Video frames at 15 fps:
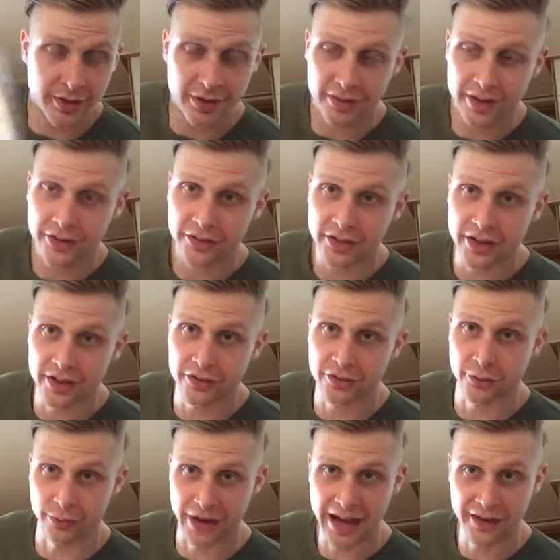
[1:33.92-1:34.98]
This is
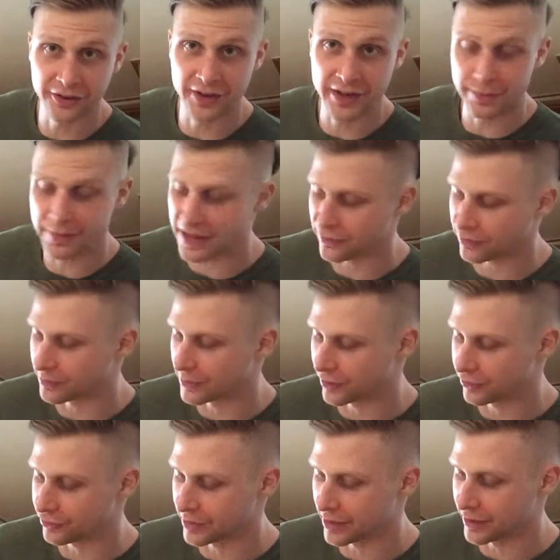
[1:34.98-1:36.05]
grass-fed beef from
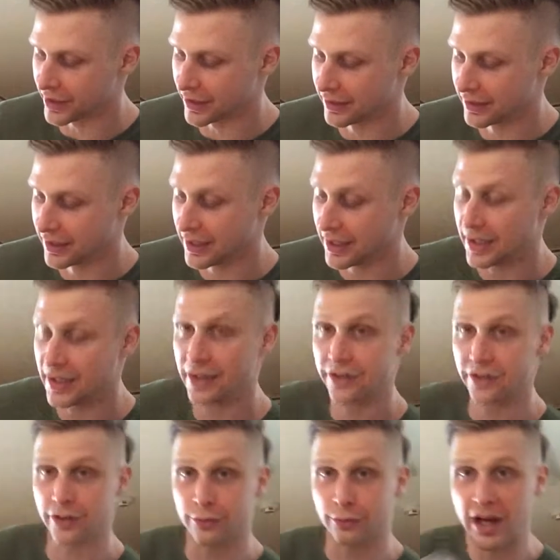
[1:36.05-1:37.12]
Australia. It
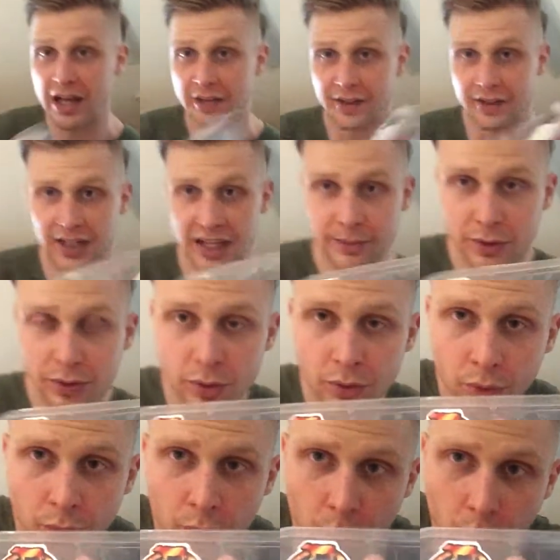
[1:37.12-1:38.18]
says right on the label,
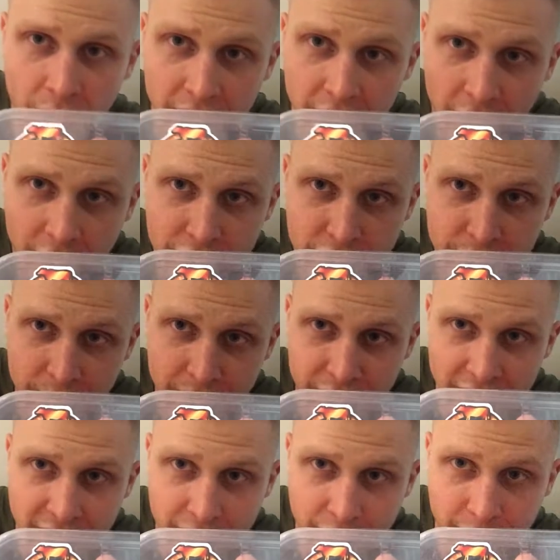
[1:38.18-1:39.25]

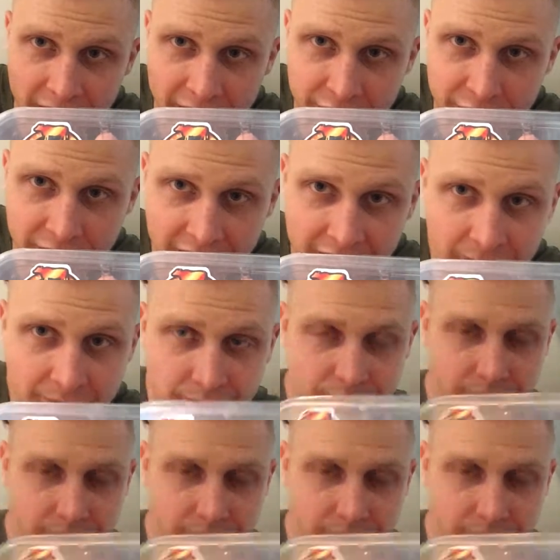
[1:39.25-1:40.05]
100% grass-fed,